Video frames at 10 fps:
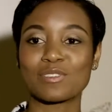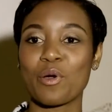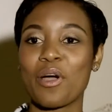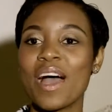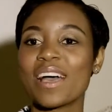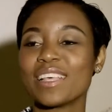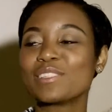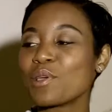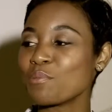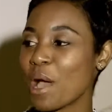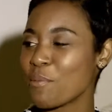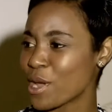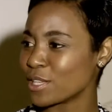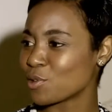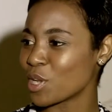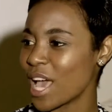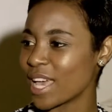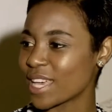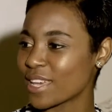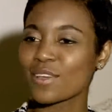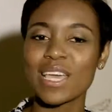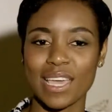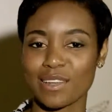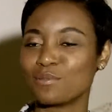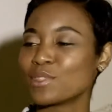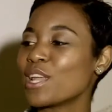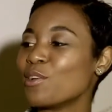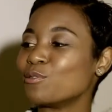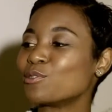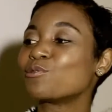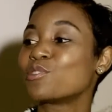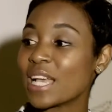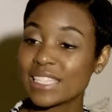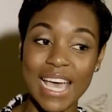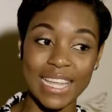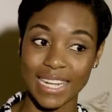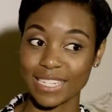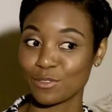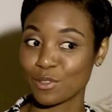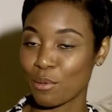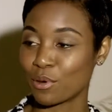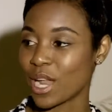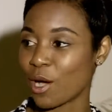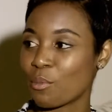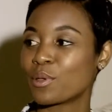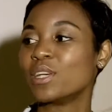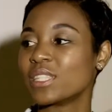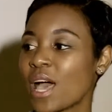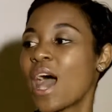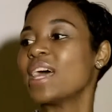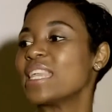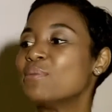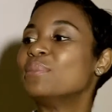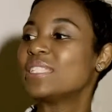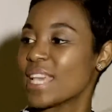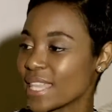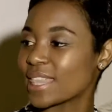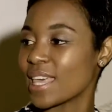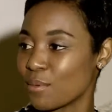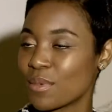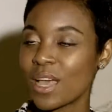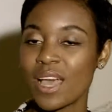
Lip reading: So that's when my parents were like, okay, lo mntana lo shukuthayithanda lento ayibonawo because I'd imitate them.